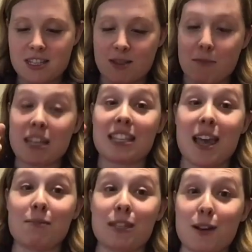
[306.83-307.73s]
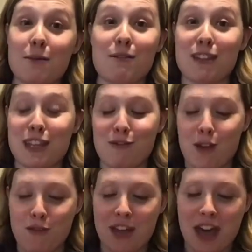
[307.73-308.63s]
My slime's gonna be really
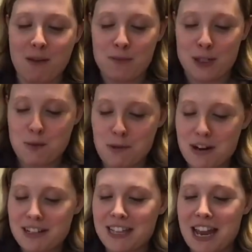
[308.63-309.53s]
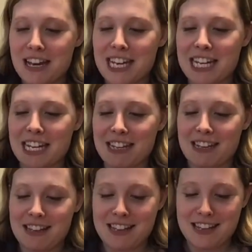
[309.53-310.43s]
fluffy. I'm super excited.
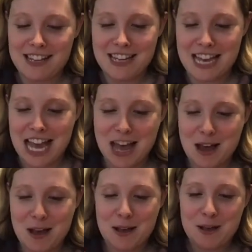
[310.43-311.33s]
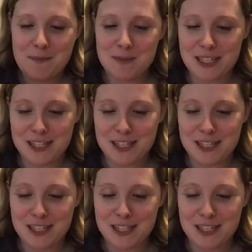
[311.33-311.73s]
Yeah,